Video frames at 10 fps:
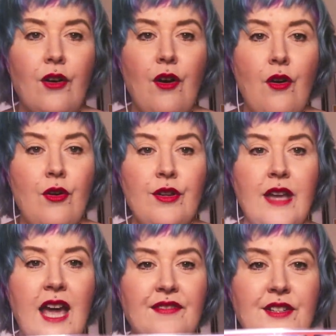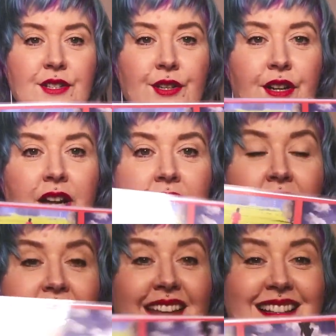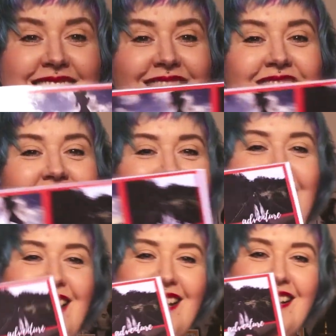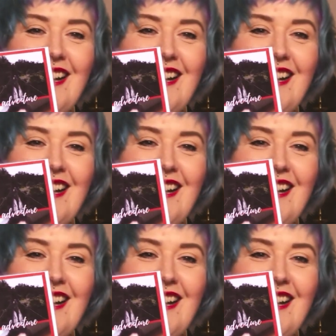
all you have to do is look at it.